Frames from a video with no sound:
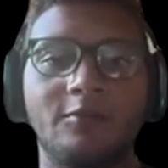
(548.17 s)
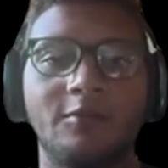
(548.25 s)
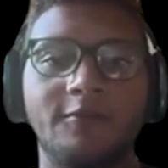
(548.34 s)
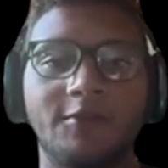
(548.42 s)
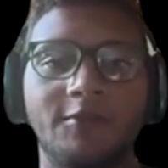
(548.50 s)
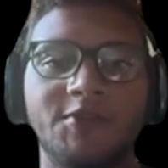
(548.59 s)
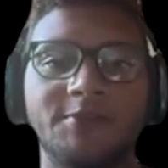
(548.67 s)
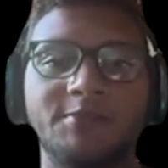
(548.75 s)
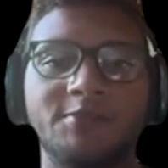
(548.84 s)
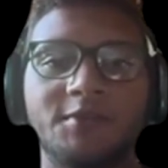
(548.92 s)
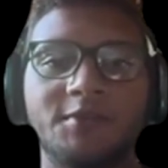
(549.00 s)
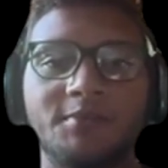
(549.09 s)

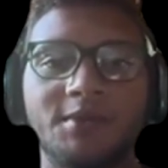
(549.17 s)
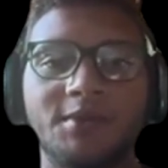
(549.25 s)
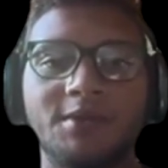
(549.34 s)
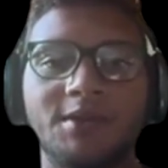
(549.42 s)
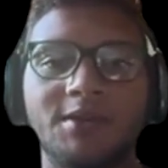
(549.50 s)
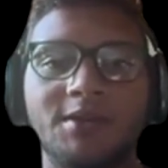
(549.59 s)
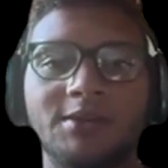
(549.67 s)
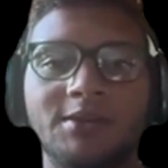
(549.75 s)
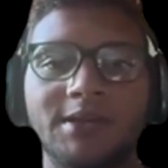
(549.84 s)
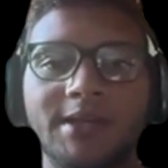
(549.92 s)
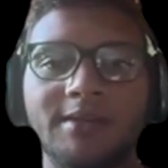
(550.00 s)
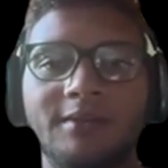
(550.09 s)
Reversible computing
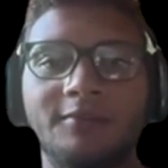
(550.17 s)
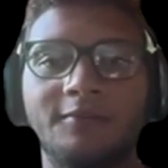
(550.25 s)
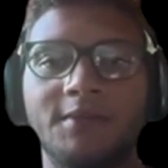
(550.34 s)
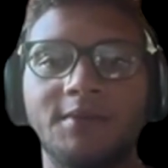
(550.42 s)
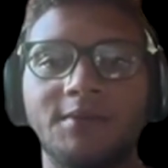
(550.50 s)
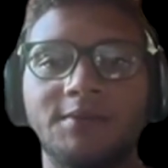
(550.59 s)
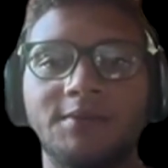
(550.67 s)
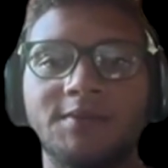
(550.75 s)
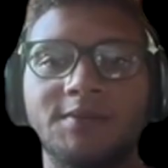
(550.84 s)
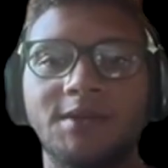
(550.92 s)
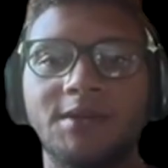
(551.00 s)
linked the field